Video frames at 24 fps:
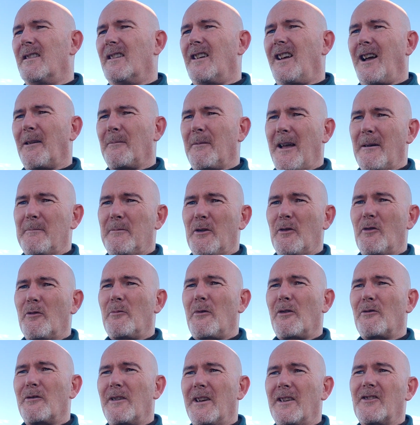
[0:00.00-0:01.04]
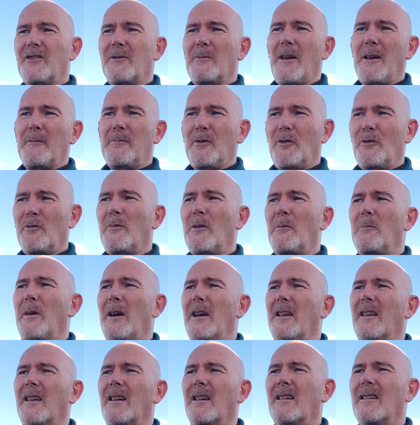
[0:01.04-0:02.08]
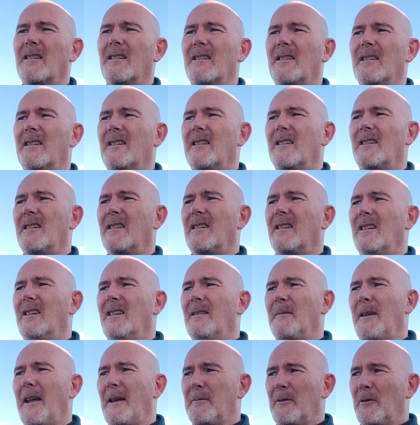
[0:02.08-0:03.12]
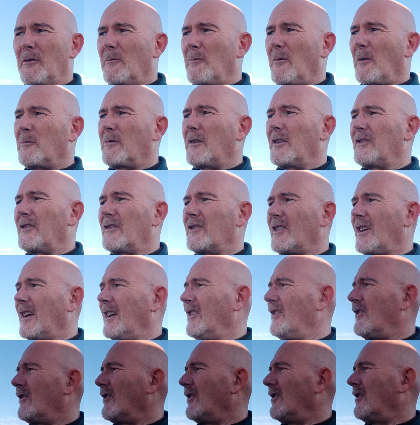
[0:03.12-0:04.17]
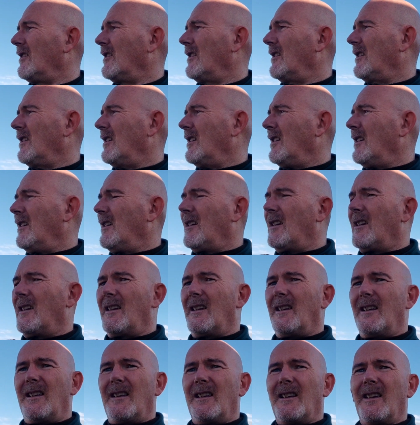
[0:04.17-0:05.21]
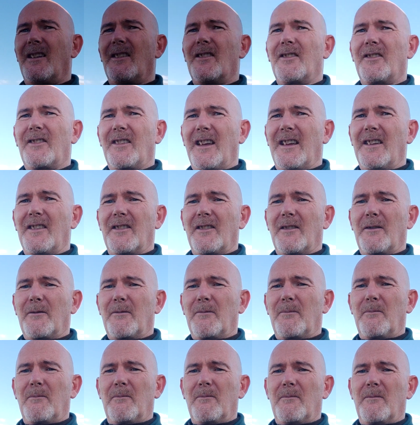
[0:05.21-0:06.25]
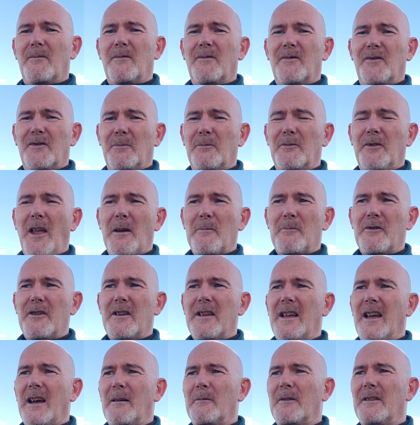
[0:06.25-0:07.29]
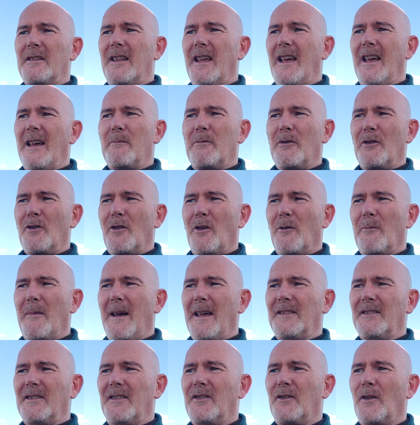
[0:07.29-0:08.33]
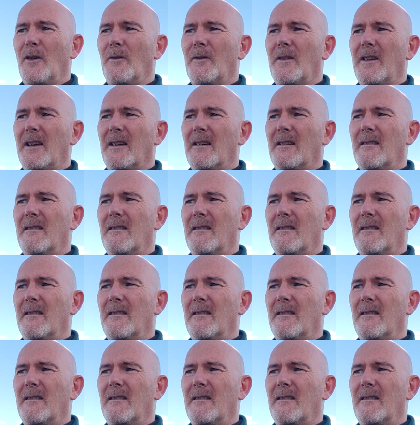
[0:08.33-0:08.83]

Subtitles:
I'm happy with my rigs, I'm happy with my bait, happy with my presentation. As I say, there's some debris coming down, but not masses of it.